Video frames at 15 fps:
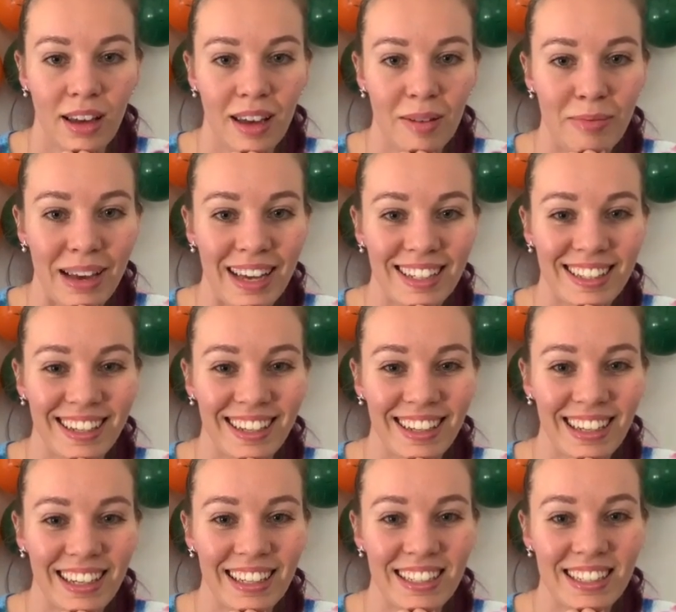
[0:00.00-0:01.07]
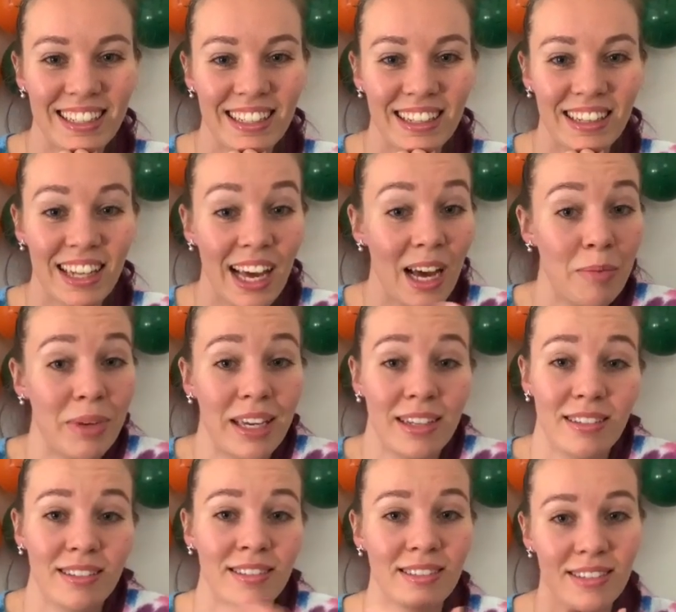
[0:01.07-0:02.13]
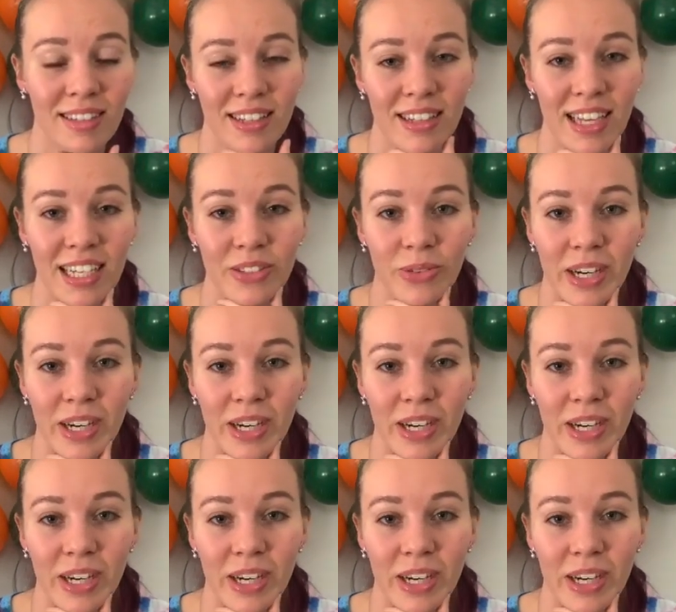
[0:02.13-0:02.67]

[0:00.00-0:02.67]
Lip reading: I'm asking a list. That, I mean, that's